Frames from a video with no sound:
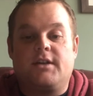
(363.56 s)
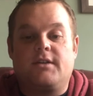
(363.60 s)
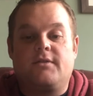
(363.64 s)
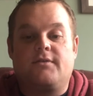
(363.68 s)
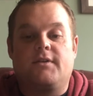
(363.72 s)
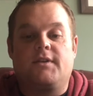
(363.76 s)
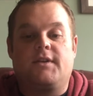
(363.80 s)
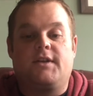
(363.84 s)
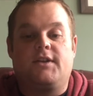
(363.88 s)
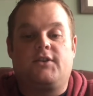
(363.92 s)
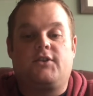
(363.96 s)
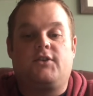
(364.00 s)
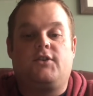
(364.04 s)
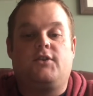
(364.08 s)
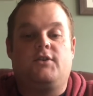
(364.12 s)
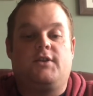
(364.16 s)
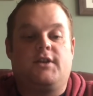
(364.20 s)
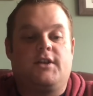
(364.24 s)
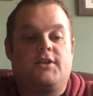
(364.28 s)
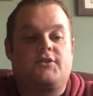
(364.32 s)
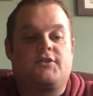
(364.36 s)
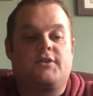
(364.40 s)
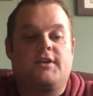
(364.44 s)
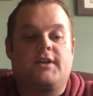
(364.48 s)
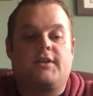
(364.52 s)
for these two
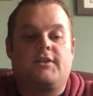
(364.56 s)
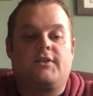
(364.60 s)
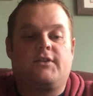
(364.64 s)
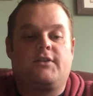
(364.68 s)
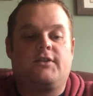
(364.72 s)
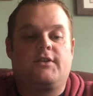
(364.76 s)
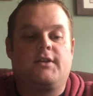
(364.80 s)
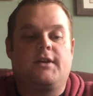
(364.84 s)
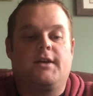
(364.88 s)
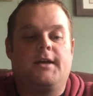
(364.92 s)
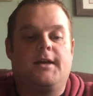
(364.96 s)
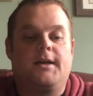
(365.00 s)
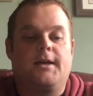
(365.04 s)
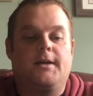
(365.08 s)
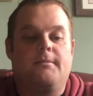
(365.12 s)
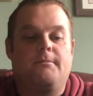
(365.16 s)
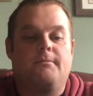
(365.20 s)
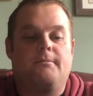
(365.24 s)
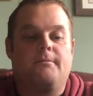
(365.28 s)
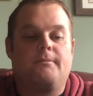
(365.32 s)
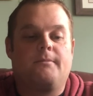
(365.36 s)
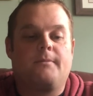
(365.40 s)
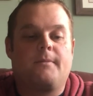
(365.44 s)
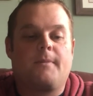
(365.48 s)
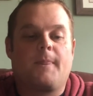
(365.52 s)
districts
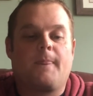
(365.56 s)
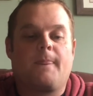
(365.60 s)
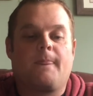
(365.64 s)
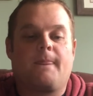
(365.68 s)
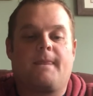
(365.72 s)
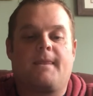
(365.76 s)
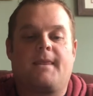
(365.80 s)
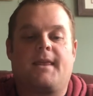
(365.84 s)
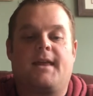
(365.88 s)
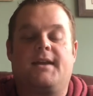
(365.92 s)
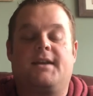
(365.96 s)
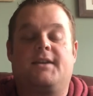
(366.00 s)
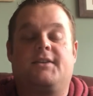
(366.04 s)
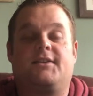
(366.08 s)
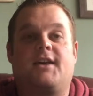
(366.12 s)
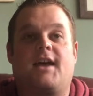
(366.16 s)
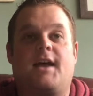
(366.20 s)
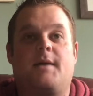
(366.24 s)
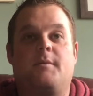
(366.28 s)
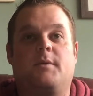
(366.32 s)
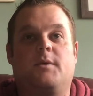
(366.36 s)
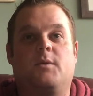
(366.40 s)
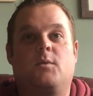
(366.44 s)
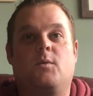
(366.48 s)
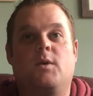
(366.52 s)
in a
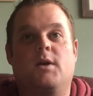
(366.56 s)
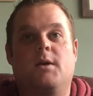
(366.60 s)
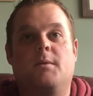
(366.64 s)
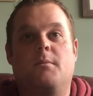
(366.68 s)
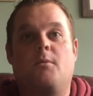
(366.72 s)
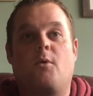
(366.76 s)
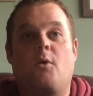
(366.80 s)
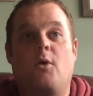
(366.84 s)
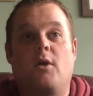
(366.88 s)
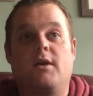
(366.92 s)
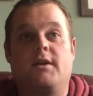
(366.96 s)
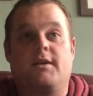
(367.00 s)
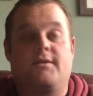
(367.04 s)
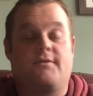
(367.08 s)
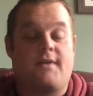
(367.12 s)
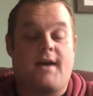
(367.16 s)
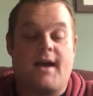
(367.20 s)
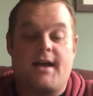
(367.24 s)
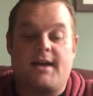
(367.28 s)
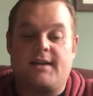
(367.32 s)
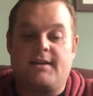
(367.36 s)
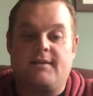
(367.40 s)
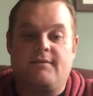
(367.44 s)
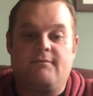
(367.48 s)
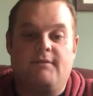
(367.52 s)
time when we're more
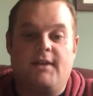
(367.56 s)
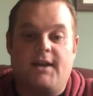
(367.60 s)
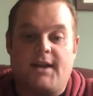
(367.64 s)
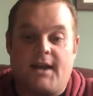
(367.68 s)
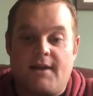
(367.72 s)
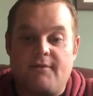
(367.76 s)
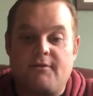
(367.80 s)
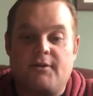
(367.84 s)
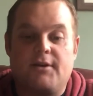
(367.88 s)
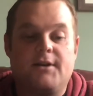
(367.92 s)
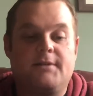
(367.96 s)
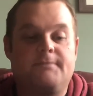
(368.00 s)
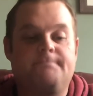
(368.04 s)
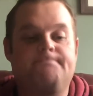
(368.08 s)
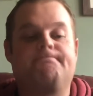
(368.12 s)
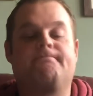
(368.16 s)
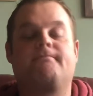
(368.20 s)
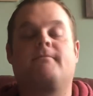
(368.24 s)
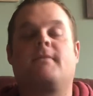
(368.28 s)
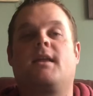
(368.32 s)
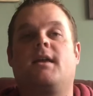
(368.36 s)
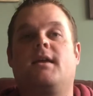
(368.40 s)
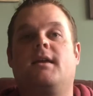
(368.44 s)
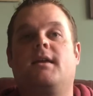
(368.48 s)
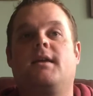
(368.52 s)
divided than ever?
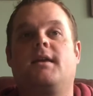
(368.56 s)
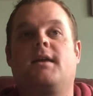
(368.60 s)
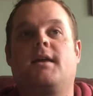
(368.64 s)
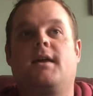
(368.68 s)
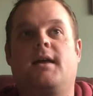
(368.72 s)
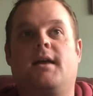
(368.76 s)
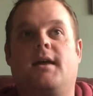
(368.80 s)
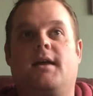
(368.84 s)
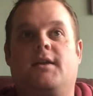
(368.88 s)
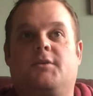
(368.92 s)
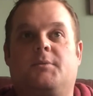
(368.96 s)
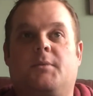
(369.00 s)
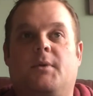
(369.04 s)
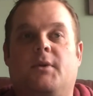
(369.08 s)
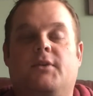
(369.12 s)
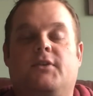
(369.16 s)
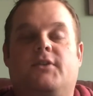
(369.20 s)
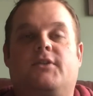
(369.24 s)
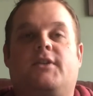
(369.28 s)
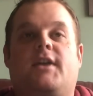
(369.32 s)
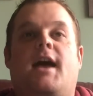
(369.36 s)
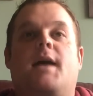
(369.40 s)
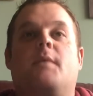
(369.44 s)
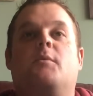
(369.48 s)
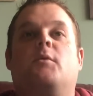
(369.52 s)
And I suppose
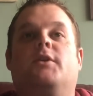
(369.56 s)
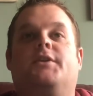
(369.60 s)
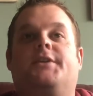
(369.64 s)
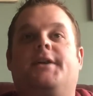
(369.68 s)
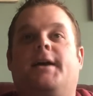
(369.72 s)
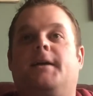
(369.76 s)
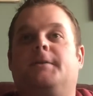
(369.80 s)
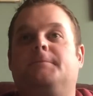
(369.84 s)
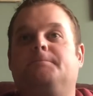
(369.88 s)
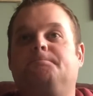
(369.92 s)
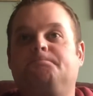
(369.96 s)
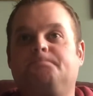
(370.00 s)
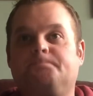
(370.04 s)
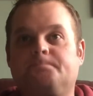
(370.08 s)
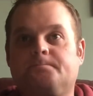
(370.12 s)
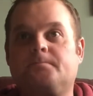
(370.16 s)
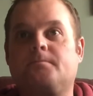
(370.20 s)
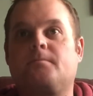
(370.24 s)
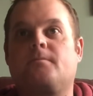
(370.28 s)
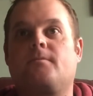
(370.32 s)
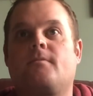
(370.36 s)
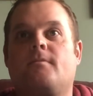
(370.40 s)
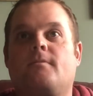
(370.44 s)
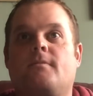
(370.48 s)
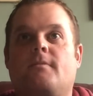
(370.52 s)
time will tell.
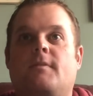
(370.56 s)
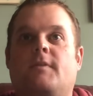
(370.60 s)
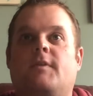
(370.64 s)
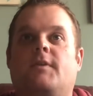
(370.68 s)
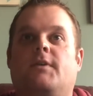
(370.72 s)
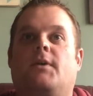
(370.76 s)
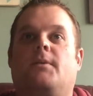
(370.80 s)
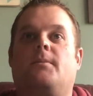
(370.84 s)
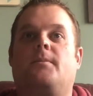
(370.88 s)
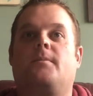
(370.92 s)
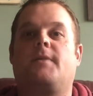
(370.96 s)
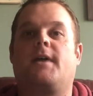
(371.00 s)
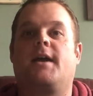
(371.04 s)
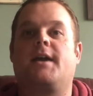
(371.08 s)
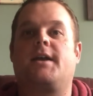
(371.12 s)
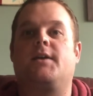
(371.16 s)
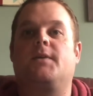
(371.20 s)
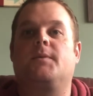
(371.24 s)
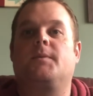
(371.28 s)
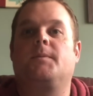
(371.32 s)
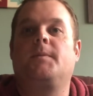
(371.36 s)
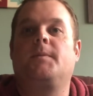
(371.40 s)
So, thank you.